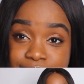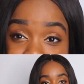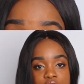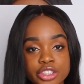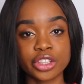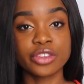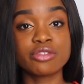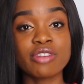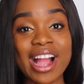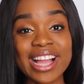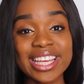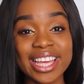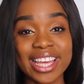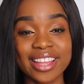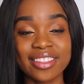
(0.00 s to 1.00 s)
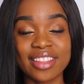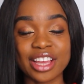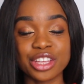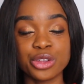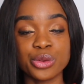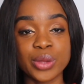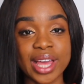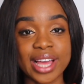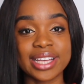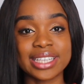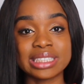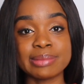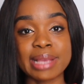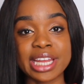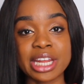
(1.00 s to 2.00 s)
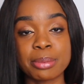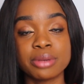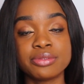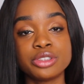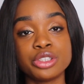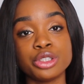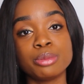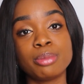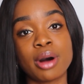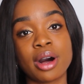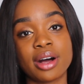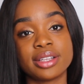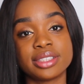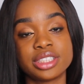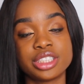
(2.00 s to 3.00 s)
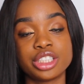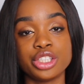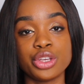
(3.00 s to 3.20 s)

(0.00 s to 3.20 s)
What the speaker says: So the ranking that you get is made up of 2 parts.